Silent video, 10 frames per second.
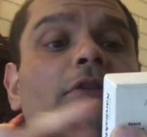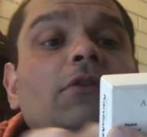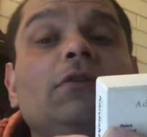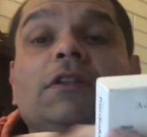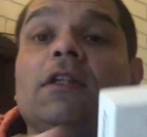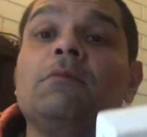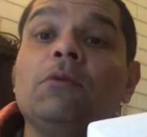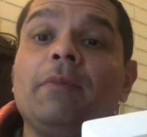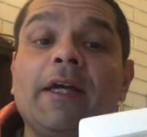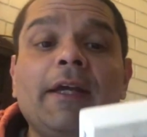or
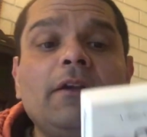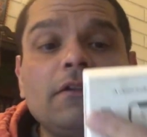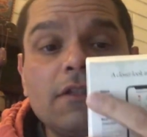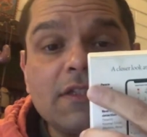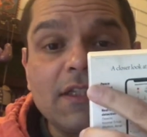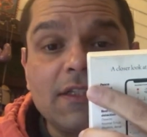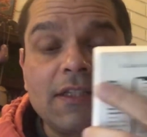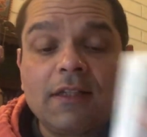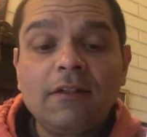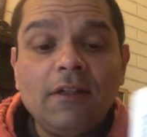KardiaMobile
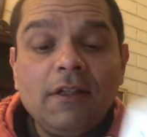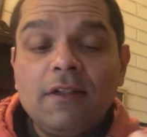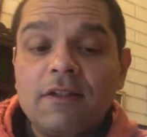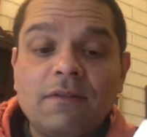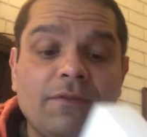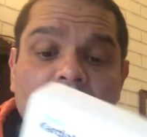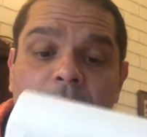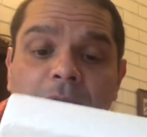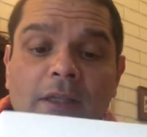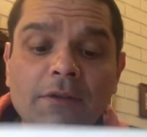6L. It's
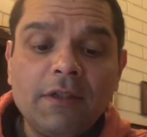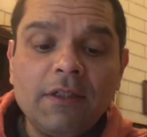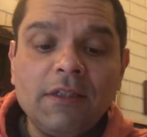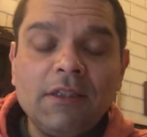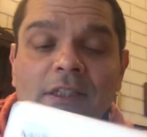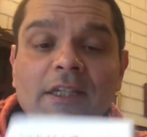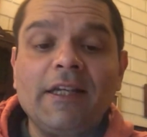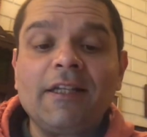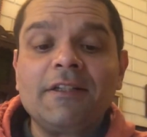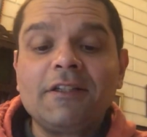available out here,
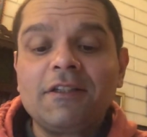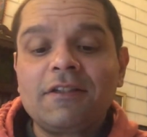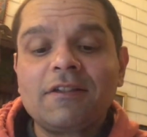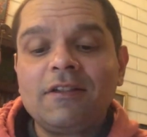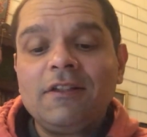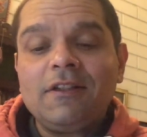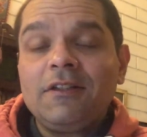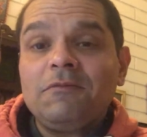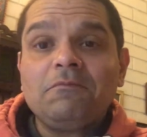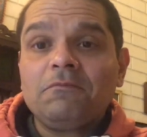and it's
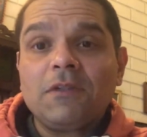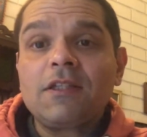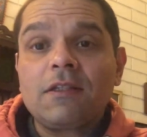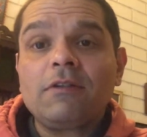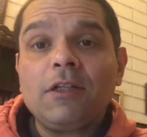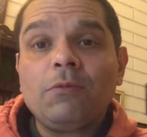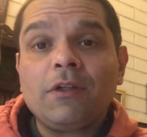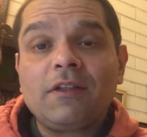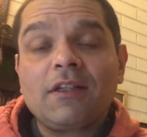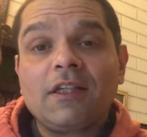really
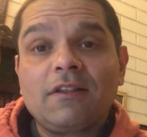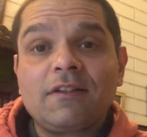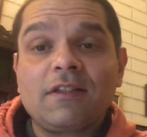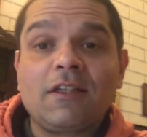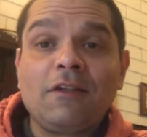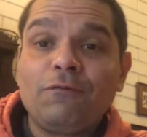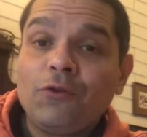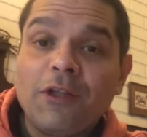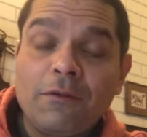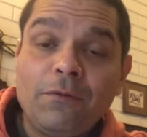worth it. I'd say if you
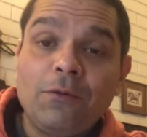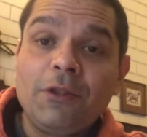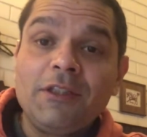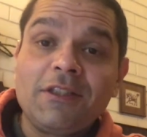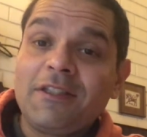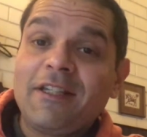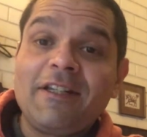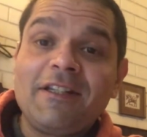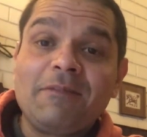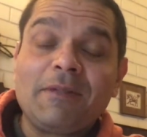can afford it, just get
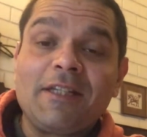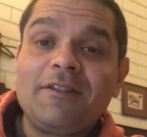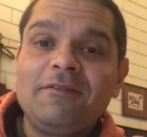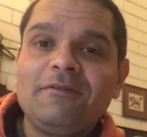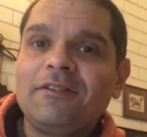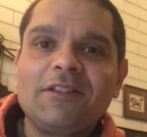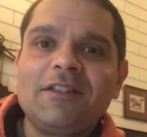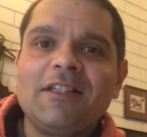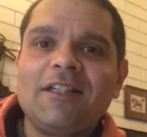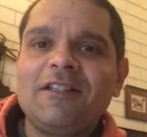it, man.
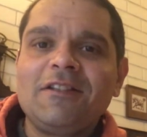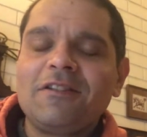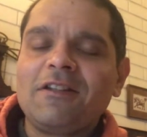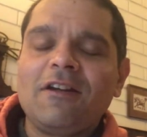Just get it, it's the